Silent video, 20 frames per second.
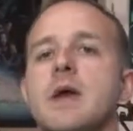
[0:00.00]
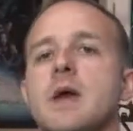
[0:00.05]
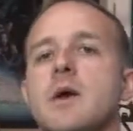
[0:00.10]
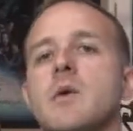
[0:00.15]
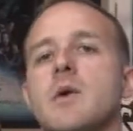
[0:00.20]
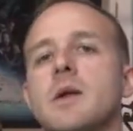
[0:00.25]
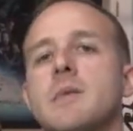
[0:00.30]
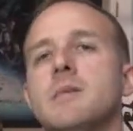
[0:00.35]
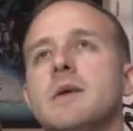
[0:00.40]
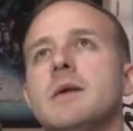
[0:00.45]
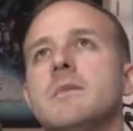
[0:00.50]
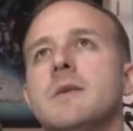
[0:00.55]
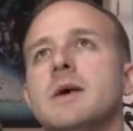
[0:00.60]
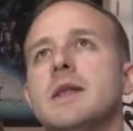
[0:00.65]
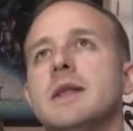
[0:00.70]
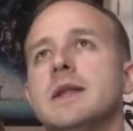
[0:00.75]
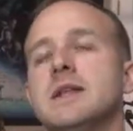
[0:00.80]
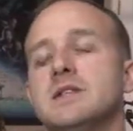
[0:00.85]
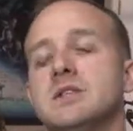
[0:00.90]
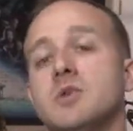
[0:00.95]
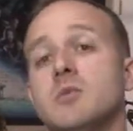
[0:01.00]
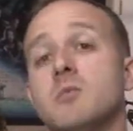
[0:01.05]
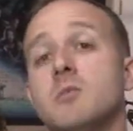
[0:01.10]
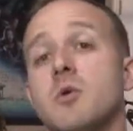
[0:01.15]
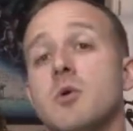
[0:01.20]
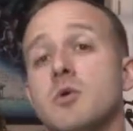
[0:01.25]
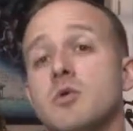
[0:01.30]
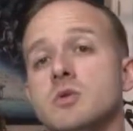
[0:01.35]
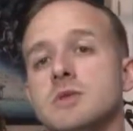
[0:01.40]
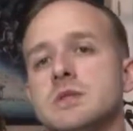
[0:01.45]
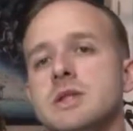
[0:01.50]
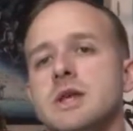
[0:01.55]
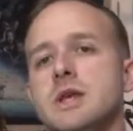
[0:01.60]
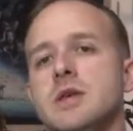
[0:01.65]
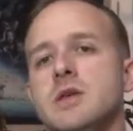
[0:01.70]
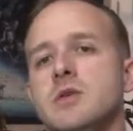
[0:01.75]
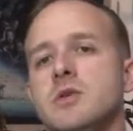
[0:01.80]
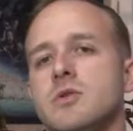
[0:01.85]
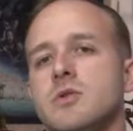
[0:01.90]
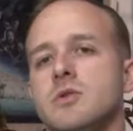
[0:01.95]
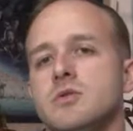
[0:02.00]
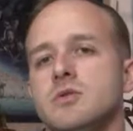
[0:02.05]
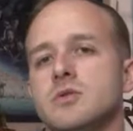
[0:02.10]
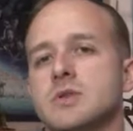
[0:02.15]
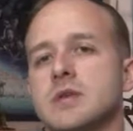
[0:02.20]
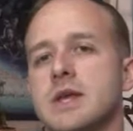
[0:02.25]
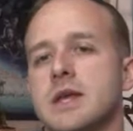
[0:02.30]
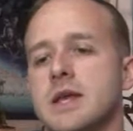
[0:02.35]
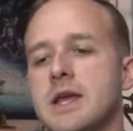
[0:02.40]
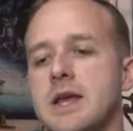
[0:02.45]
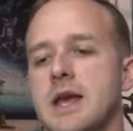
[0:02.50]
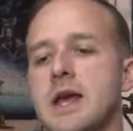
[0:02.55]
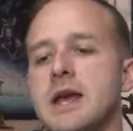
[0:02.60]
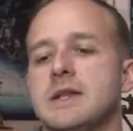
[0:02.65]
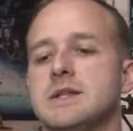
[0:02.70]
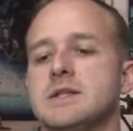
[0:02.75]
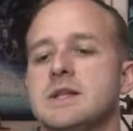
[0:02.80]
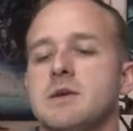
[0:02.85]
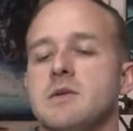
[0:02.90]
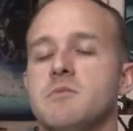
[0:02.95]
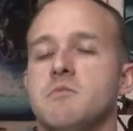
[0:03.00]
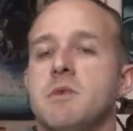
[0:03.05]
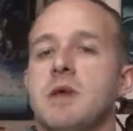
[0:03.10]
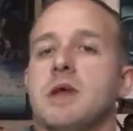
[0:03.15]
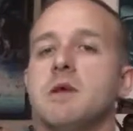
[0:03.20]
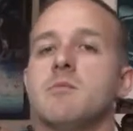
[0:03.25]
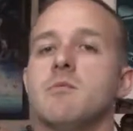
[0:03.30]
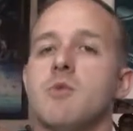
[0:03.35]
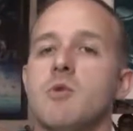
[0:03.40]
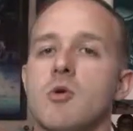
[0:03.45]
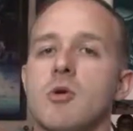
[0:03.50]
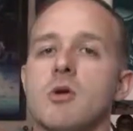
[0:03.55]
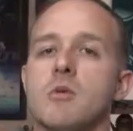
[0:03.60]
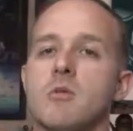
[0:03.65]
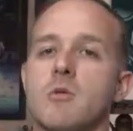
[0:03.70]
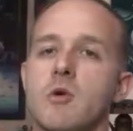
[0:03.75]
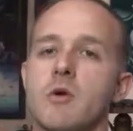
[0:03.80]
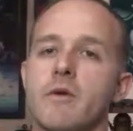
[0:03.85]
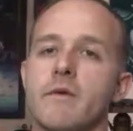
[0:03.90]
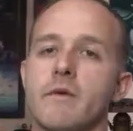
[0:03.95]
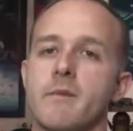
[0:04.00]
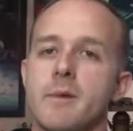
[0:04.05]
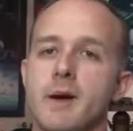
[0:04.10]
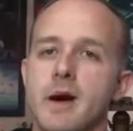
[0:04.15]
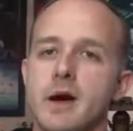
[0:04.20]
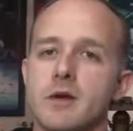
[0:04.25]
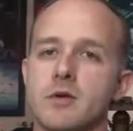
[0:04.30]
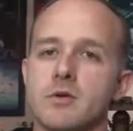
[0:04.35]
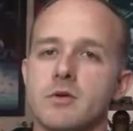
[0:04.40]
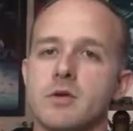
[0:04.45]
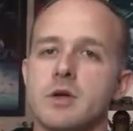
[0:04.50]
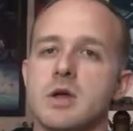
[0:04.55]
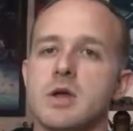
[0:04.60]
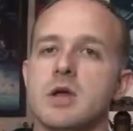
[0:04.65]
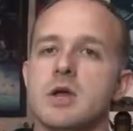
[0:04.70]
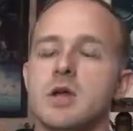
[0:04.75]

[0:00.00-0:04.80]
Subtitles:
And what I mean by that is the molds they use, like as they make more and more of a model,